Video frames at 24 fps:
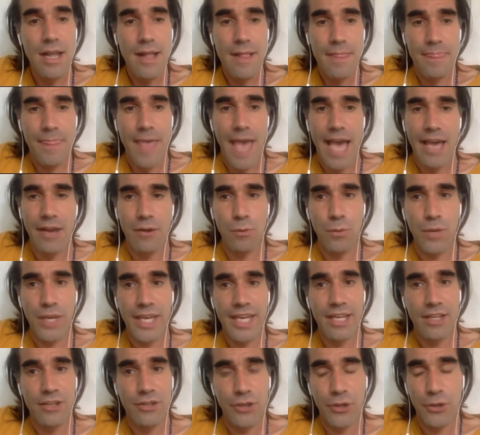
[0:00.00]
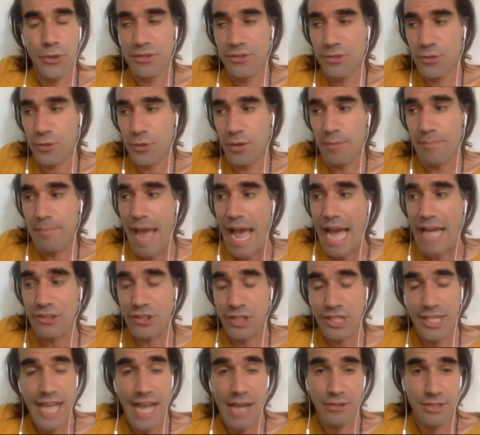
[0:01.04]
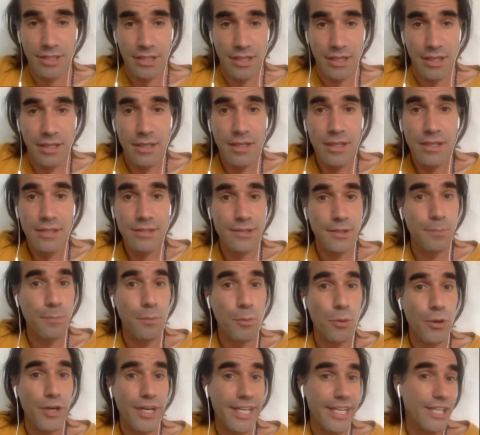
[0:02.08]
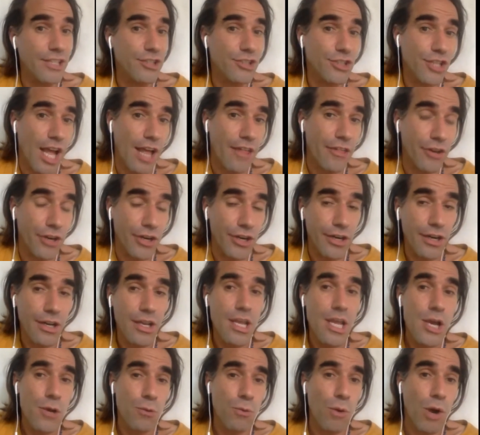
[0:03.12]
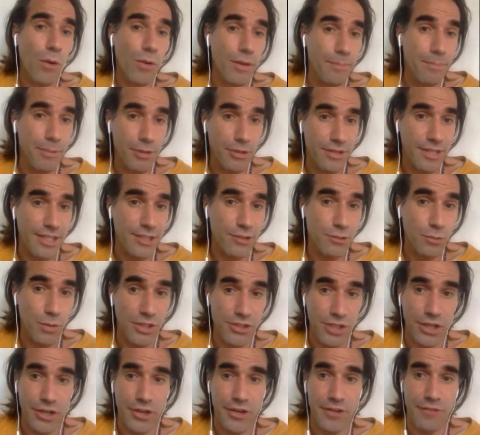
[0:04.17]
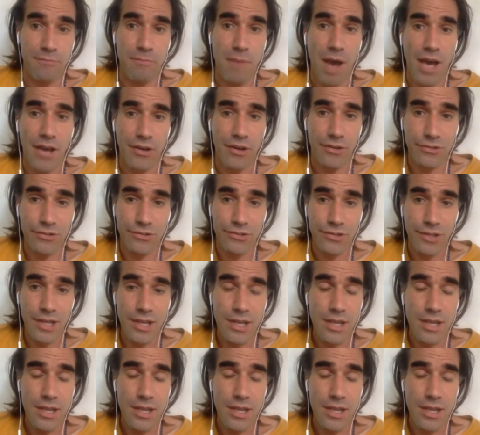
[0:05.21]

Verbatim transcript: that we can use to imagine how to support each other while we build these regenerative models.